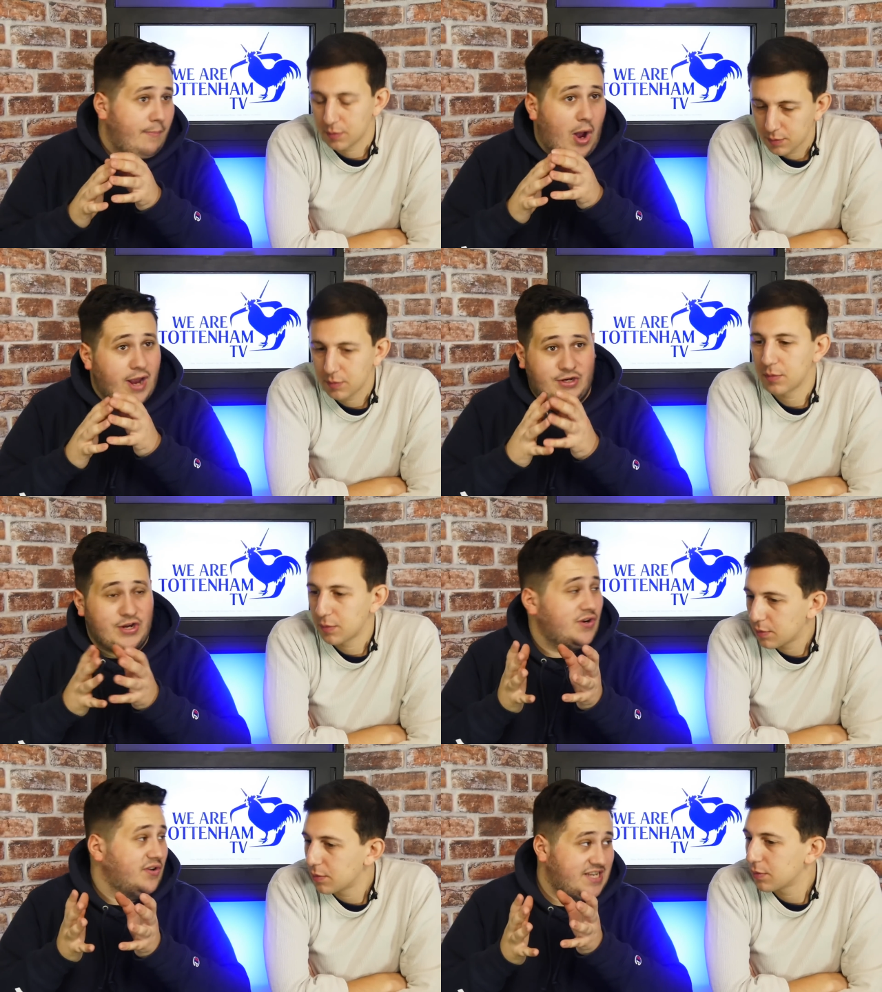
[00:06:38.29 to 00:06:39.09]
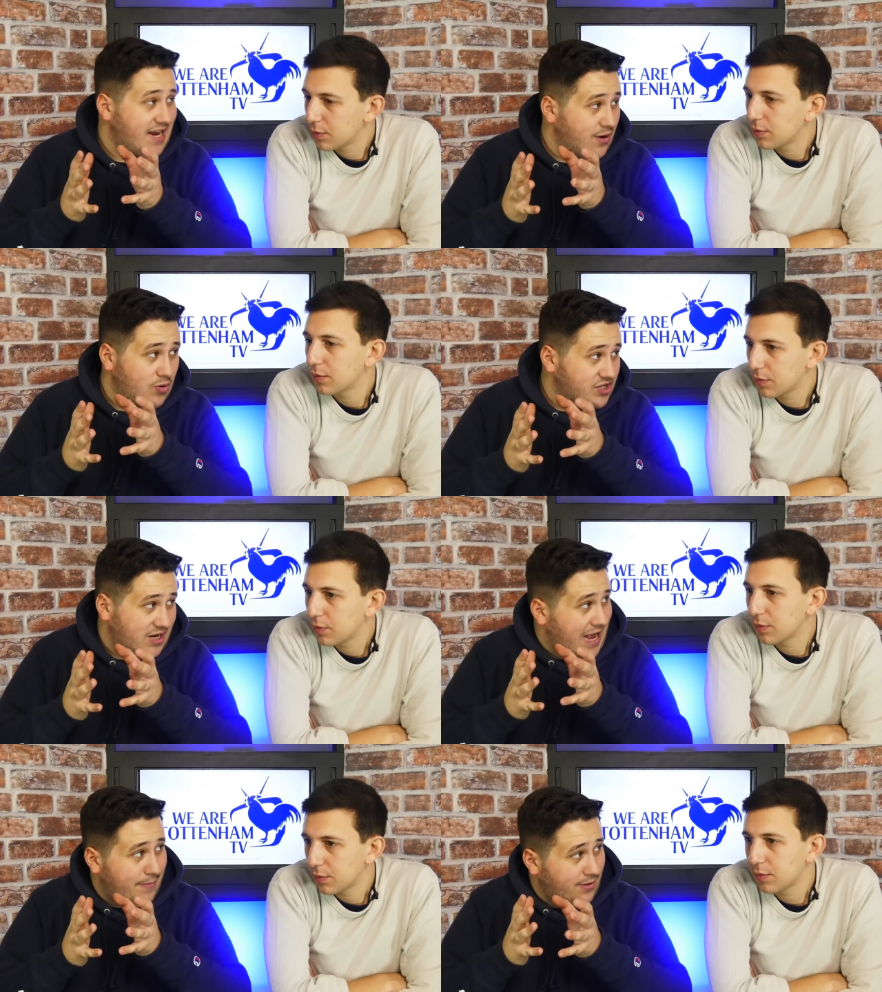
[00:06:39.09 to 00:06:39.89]
Speaker 1: But I could not tell you what's going
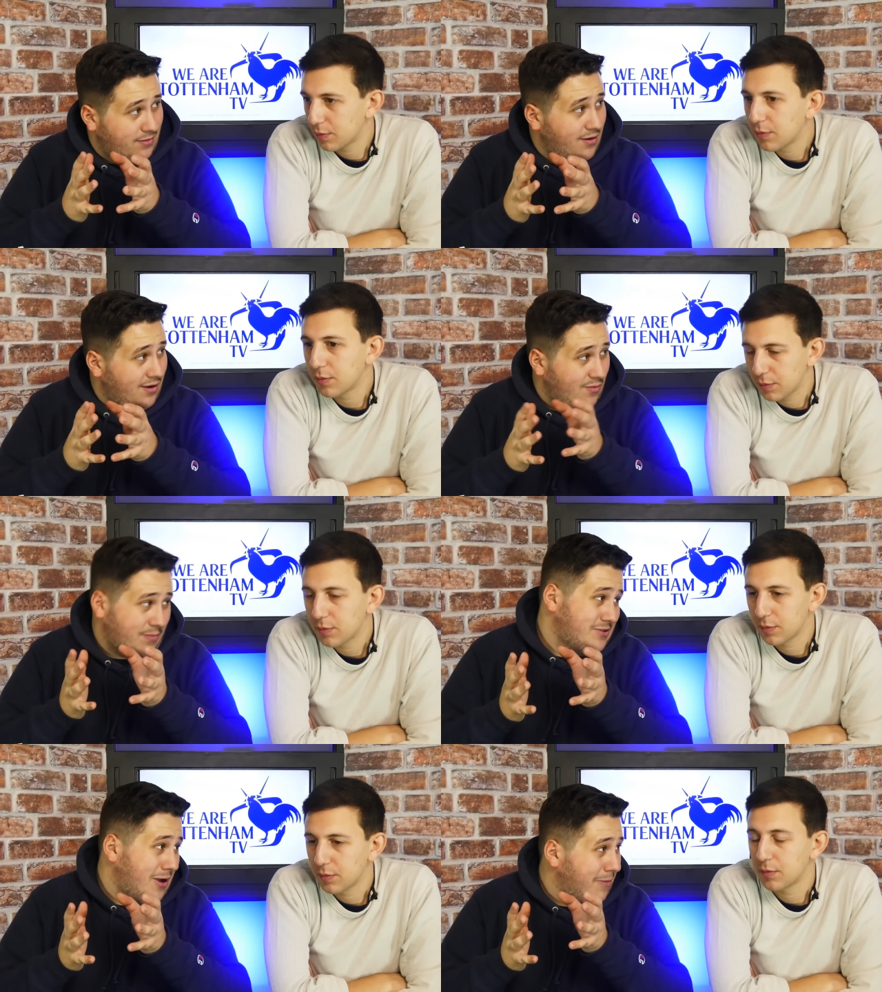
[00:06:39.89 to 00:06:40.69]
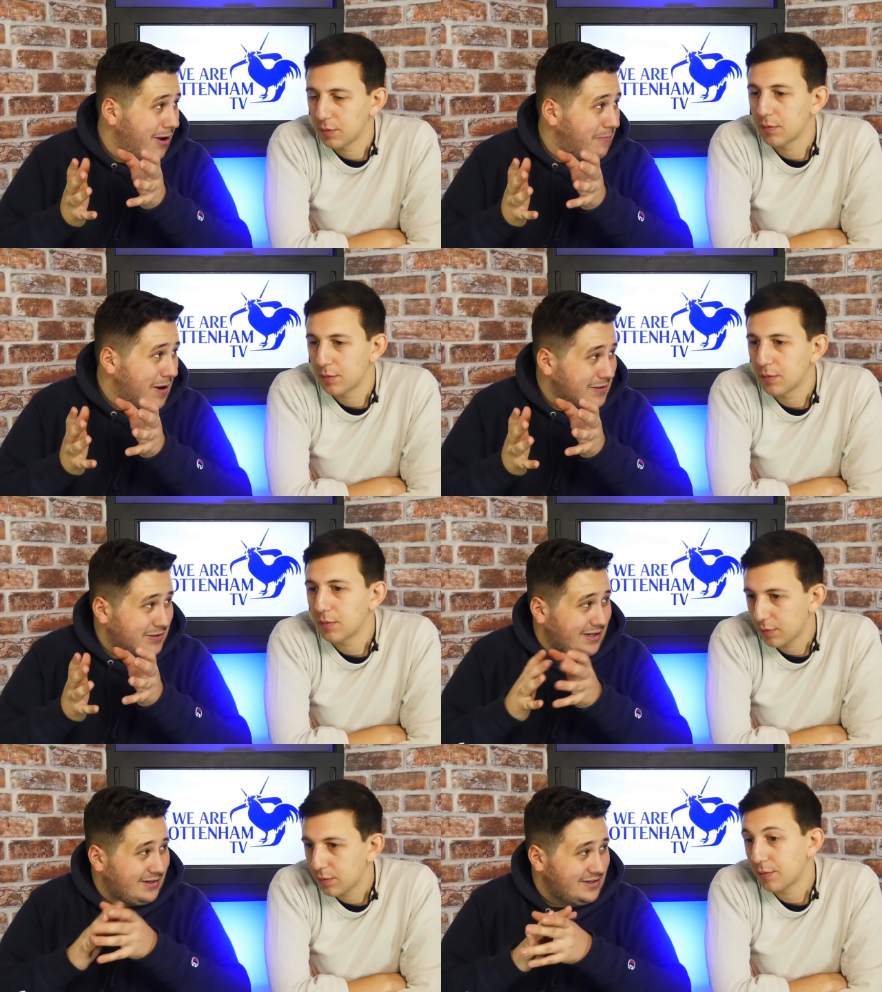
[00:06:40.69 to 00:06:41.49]
to happen when we start buying players
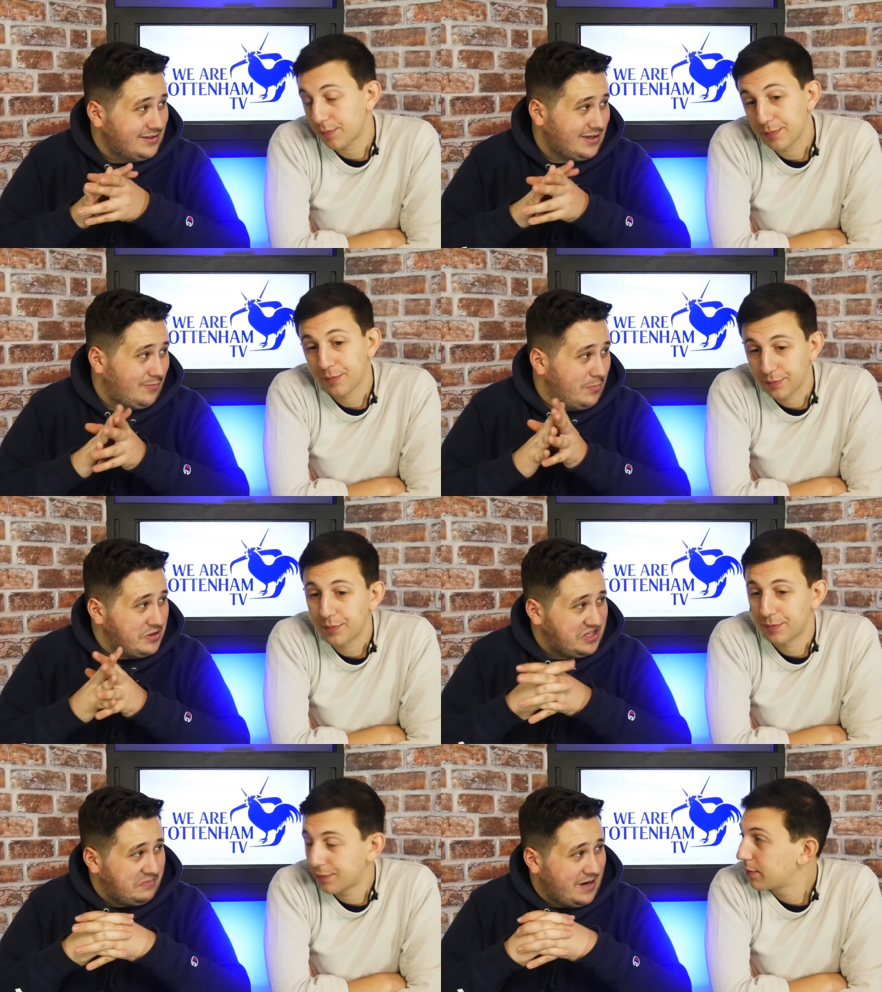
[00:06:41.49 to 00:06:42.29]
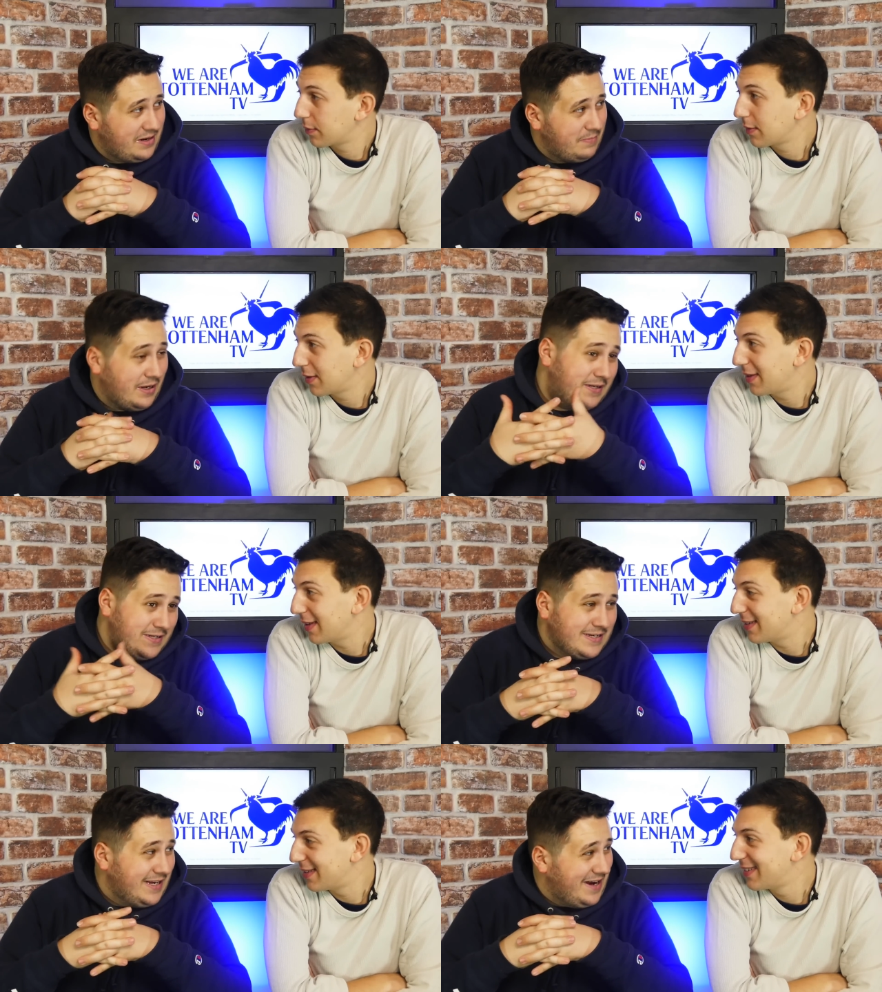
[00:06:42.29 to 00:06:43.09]
again because I'm not Mystic Meg. But
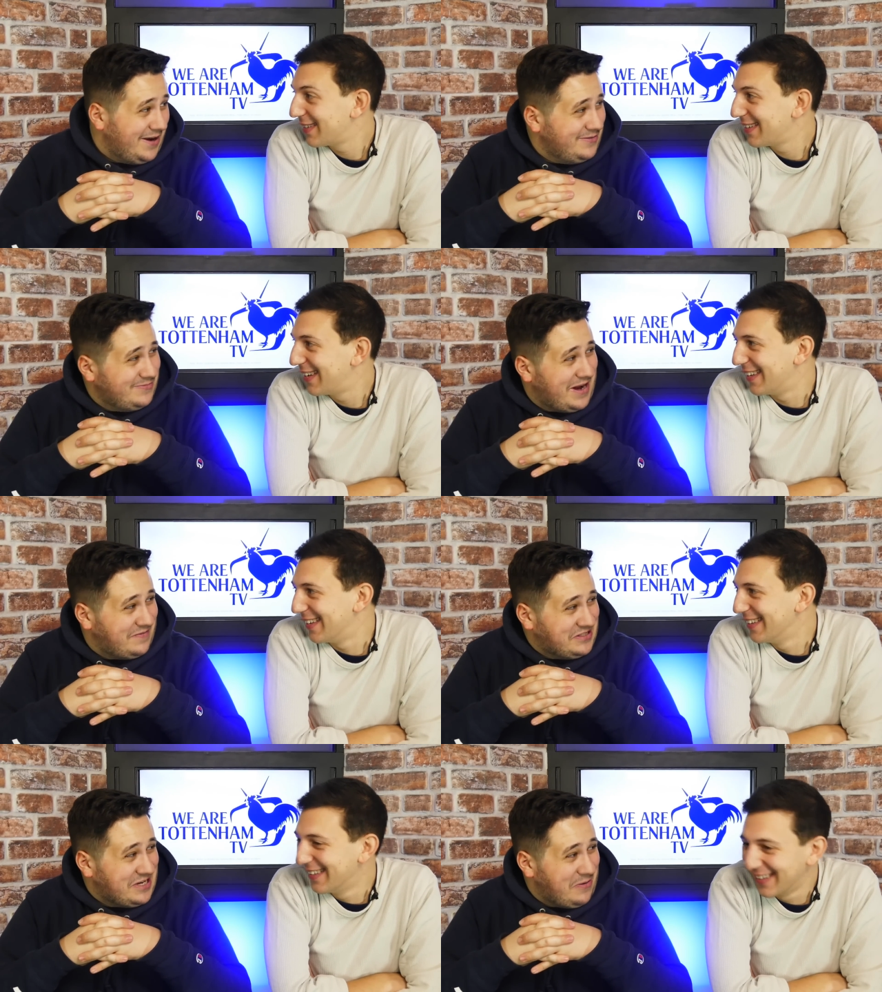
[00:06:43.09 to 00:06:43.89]
you know, we'll have to see